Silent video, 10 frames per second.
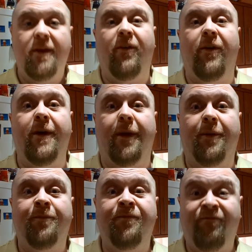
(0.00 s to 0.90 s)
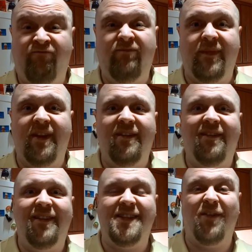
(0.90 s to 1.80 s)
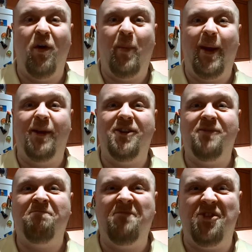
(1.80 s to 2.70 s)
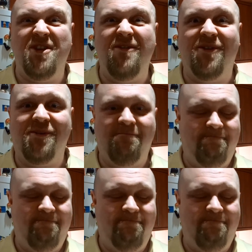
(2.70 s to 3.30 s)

Right, let's give it a bash. Cheers.